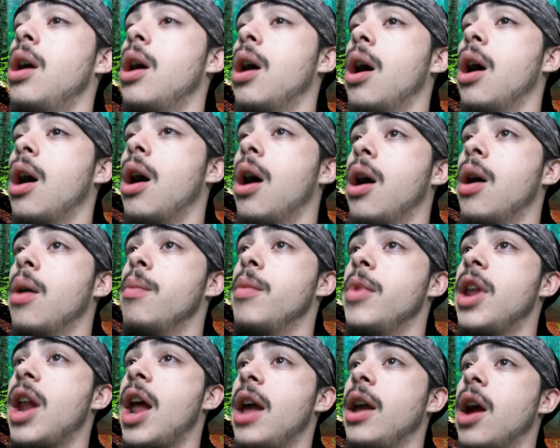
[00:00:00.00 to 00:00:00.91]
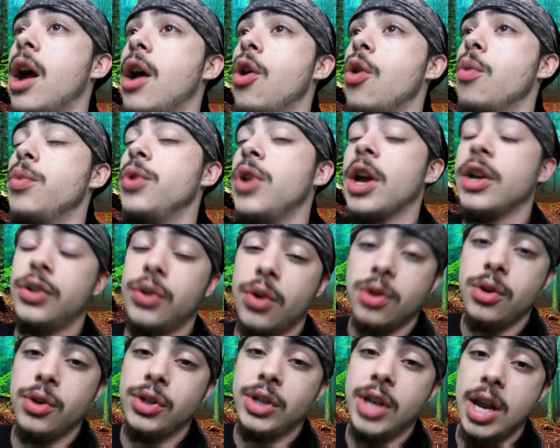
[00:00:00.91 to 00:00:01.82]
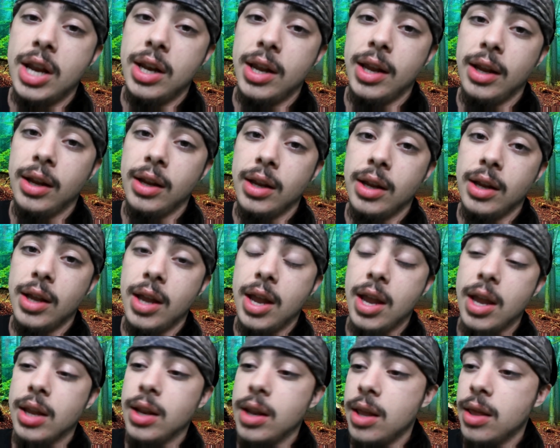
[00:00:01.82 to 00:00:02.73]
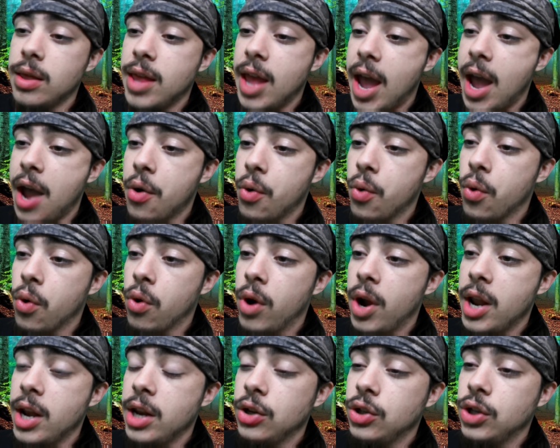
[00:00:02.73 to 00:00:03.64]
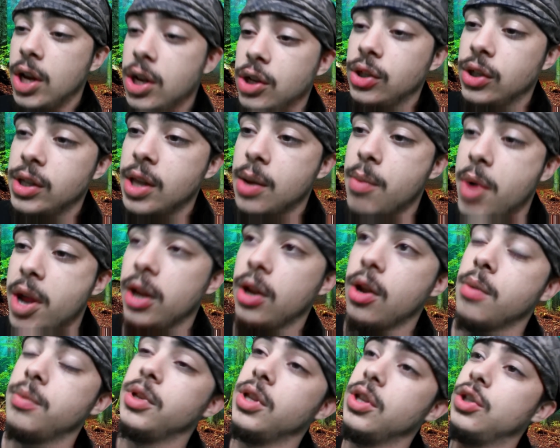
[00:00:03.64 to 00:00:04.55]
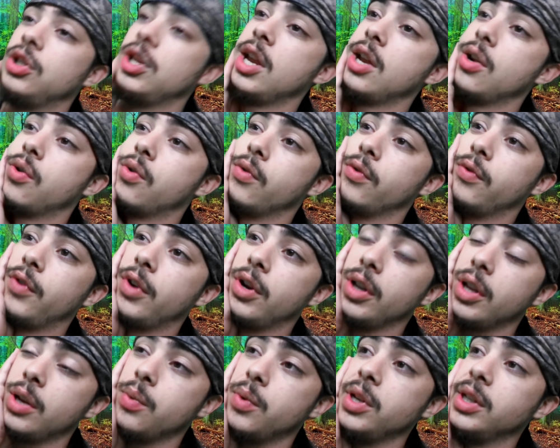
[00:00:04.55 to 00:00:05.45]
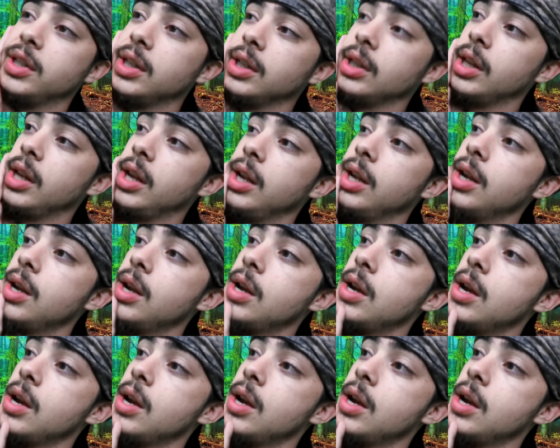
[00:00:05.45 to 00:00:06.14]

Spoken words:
And I hope you guys are understanding in that, or any changes that might come to the channel fairly recently.